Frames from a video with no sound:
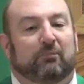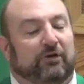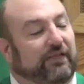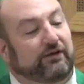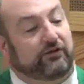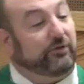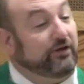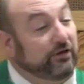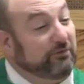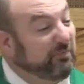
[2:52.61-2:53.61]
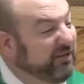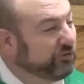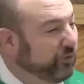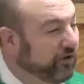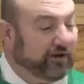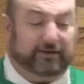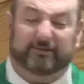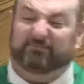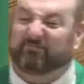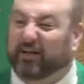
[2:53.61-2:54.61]
But that doing good means work.
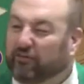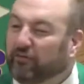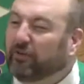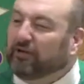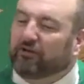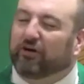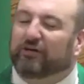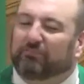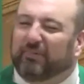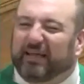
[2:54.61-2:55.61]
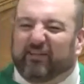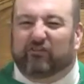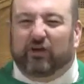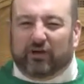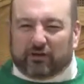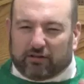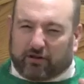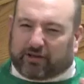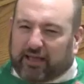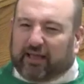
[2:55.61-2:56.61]
That doing good means
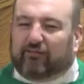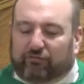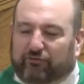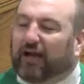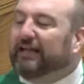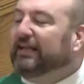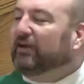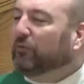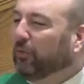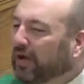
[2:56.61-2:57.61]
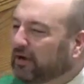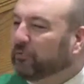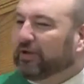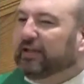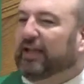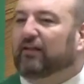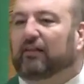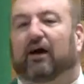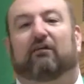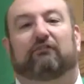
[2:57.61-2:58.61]
looking and finding where we can
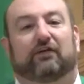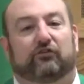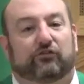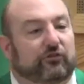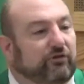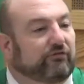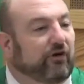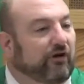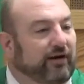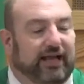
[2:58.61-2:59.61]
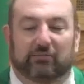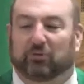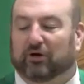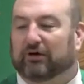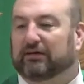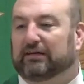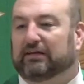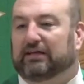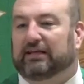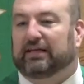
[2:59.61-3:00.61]
love and serve our neighbor
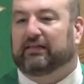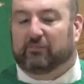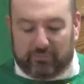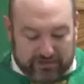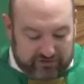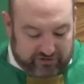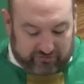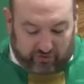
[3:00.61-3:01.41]
in the midst of